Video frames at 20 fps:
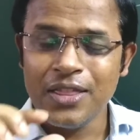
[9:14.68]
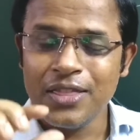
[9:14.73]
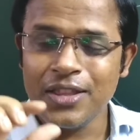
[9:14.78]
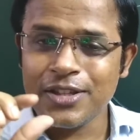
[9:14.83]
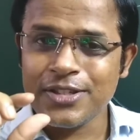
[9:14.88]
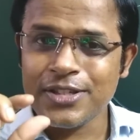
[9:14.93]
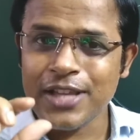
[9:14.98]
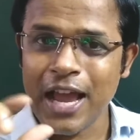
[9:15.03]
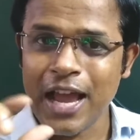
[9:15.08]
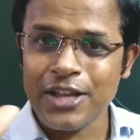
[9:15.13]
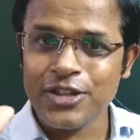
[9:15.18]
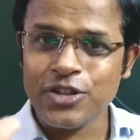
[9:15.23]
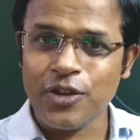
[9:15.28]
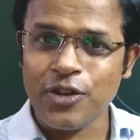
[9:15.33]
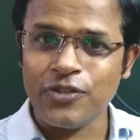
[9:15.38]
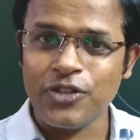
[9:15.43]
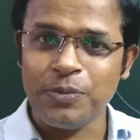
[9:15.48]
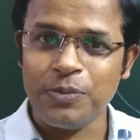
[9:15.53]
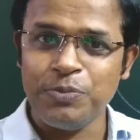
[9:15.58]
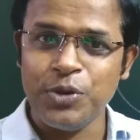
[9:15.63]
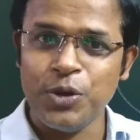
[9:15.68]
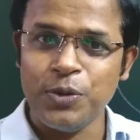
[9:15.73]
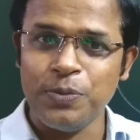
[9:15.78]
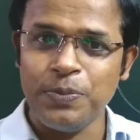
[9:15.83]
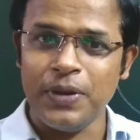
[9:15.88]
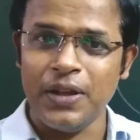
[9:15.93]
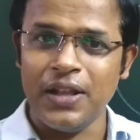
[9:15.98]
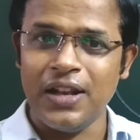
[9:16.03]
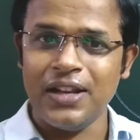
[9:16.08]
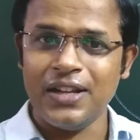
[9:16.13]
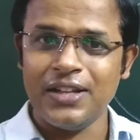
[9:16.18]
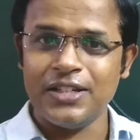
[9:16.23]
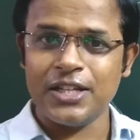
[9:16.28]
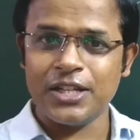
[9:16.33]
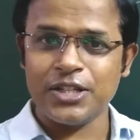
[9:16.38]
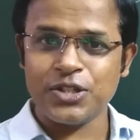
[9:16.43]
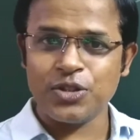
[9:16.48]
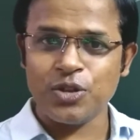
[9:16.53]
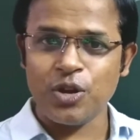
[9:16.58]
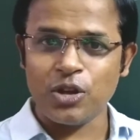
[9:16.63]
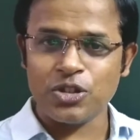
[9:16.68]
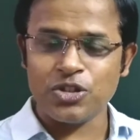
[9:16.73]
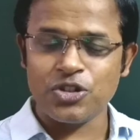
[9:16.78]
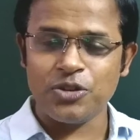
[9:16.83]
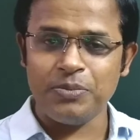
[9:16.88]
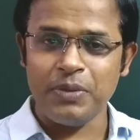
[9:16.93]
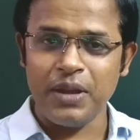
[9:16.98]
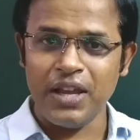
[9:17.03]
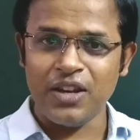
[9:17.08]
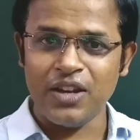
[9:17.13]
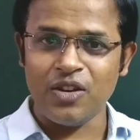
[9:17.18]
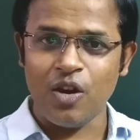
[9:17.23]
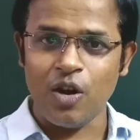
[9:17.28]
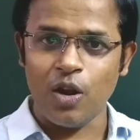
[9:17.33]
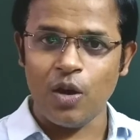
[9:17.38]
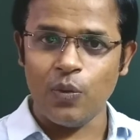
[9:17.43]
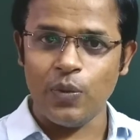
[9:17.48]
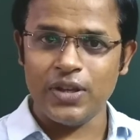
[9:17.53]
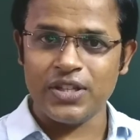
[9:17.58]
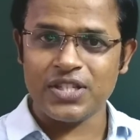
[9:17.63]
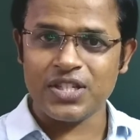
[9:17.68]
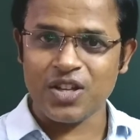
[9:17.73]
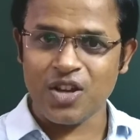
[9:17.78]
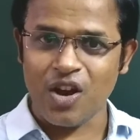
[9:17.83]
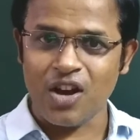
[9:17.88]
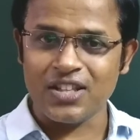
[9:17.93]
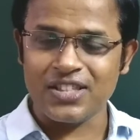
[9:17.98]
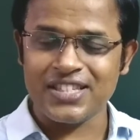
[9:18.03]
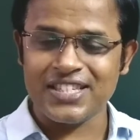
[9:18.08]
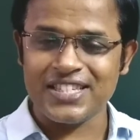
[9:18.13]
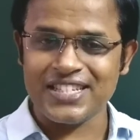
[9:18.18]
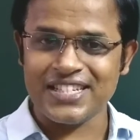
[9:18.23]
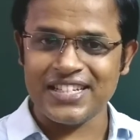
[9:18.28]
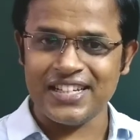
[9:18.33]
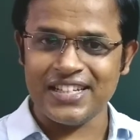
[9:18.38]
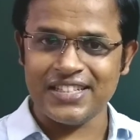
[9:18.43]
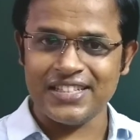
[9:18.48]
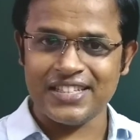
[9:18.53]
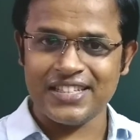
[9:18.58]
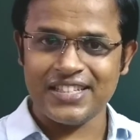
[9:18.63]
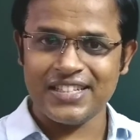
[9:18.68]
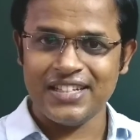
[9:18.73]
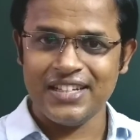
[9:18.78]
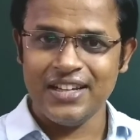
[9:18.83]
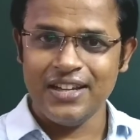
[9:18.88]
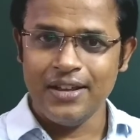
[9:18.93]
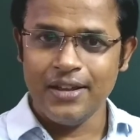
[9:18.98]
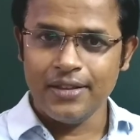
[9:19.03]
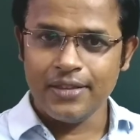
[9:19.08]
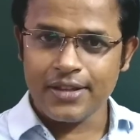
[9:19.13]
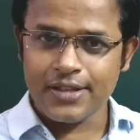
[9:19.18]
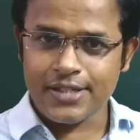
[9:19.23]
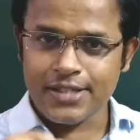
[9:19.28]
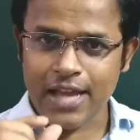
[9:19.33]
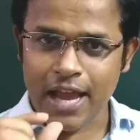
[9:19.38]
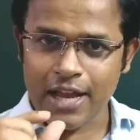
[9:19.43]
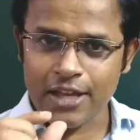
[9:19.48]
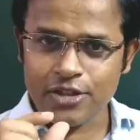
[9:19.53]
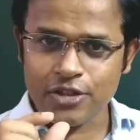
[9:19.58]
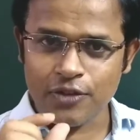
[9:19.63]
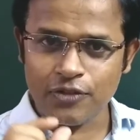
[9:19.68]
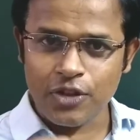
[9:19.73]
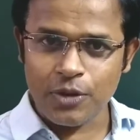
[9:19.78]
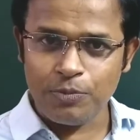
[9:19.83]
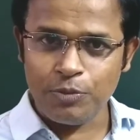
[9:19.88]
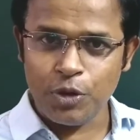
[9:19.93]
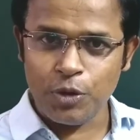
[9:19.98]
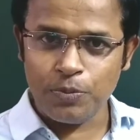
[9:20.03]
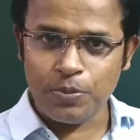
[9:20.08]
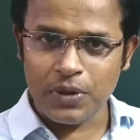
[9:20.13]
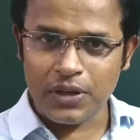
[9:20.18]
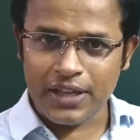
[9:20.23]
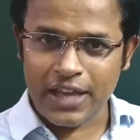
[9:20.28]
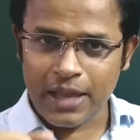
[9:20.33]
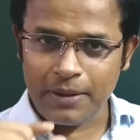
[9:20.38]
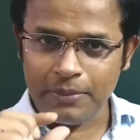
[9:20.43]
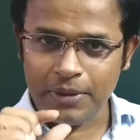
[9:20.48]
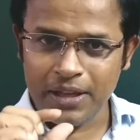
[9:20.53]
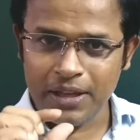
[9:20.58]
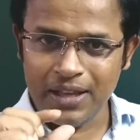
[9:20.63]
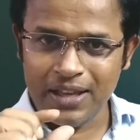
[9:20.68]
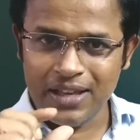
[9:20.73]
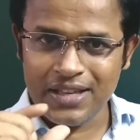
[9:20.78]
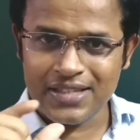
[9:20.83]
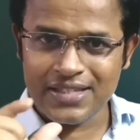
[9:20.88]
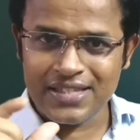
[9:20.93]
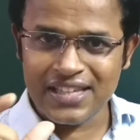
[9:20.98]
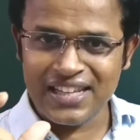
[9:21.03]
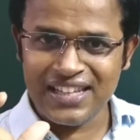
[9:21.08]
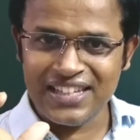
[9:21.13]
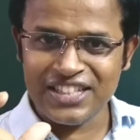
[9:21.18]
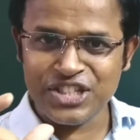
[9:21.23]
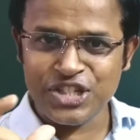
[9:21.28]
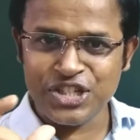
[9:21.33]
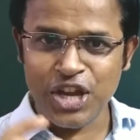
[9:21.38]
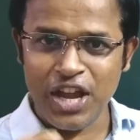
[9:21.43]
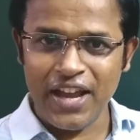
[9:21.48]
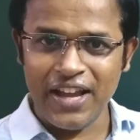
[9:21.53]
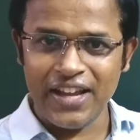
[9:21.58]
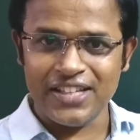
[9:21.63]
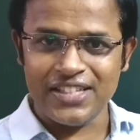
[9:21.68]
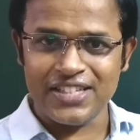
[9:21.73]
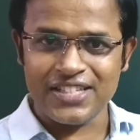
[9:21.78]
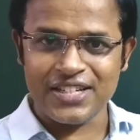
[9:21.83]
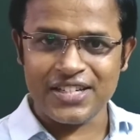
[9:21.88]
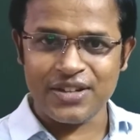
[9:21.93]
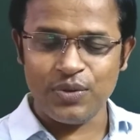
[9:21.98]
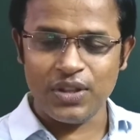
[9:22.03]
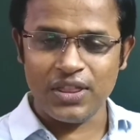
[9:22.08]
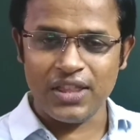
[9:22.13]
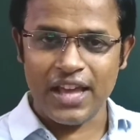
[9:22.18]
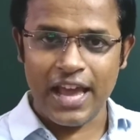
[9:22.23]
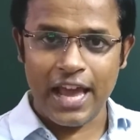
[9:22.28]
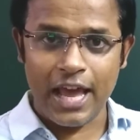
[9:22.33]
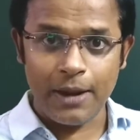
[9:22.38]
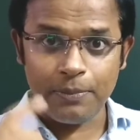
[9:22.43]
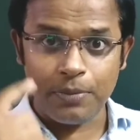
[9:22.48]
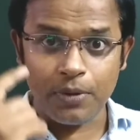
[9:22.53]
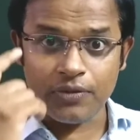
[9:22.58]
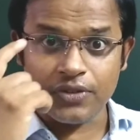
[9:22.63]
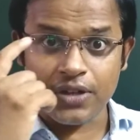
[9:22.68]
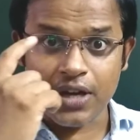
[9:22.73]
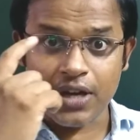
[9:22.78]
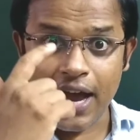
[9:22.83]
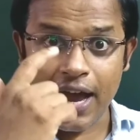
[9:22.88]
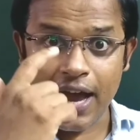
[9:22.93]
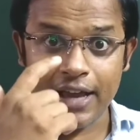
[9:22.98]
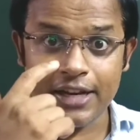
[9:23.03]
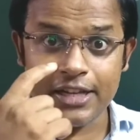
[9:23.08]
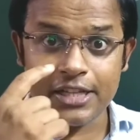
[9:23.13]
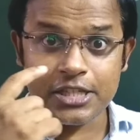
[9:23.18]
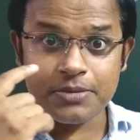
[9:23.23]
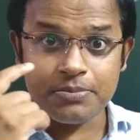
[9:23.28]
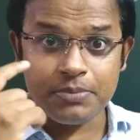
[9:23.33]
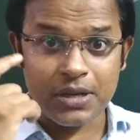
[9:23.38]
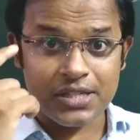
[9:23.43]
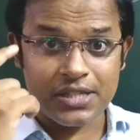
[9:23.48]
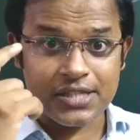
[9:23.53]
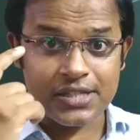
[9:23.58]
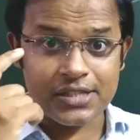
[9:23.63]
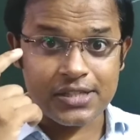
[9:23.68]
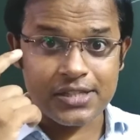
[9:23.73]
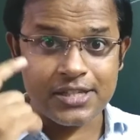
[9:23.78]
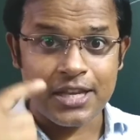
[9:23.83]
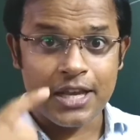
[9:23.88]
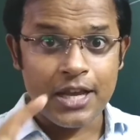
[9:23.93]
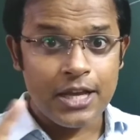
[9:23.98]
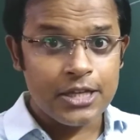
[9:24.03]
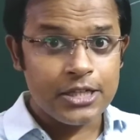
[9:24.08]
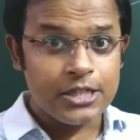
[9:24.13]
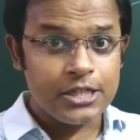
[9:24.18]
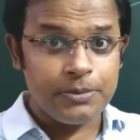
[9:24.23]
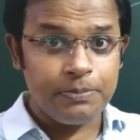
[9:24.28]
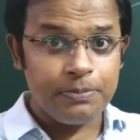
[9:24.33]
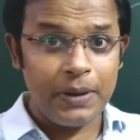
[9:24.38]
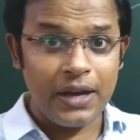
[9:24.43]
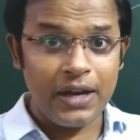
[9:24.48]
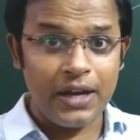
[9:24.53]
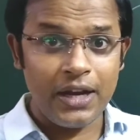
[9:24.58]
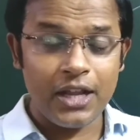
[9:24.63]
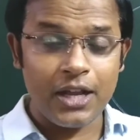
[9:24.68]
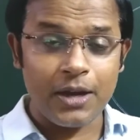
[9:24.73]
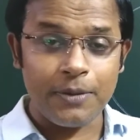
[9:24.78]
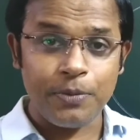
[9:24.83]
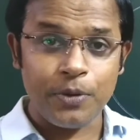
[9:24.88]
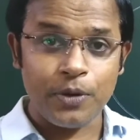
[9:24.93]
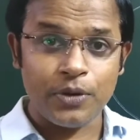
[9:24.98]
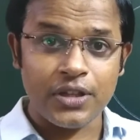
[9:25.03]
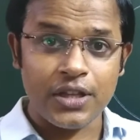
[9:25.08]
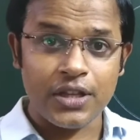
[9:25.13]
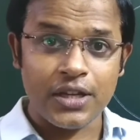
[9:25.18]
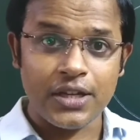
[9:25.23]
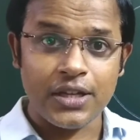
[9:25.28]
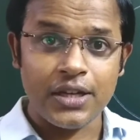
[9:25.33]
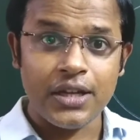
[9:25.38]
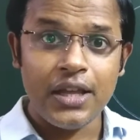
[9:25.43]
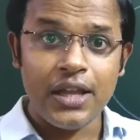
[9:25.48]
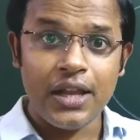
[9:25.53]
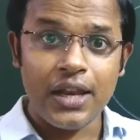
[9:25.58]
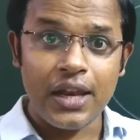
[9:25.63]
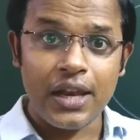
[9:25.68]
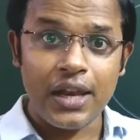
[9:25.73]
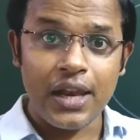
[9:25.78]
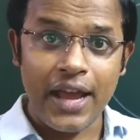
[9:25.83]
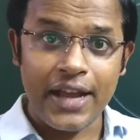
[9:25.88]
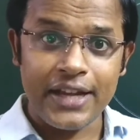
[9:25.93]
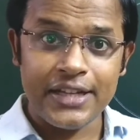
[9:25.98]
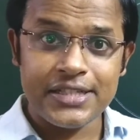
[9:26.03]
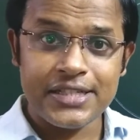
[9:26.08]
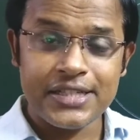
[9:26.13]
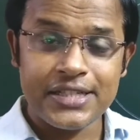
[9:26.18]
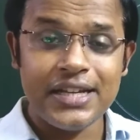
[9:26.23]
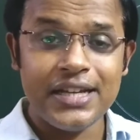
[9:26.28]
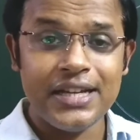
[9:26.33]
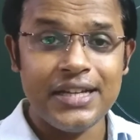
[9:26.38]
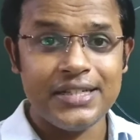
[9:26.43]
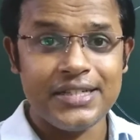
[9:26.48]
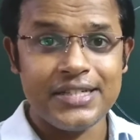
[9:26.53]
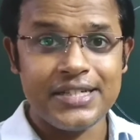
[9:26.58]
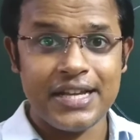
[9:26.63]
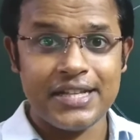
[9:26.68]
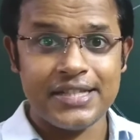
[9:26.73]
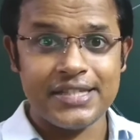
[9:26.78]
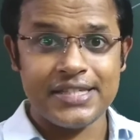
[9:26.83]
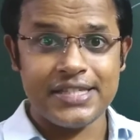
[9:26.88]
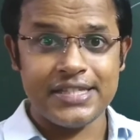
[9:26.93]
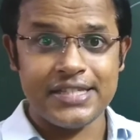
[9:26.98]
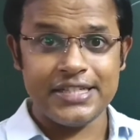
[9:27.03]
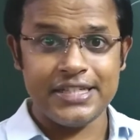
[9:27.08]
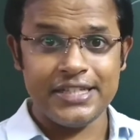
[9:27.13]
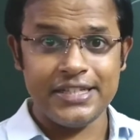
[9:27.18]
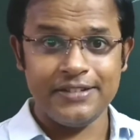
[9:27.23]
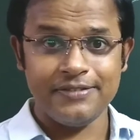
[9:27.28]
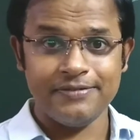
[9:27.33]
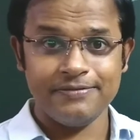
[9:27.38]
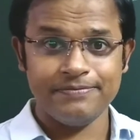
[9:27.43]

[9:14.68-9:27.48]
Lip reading: The size of the pupil does not remain always constant. The size of the pupil can be easily changed with the help of the iris muscles depending upon the light intensity.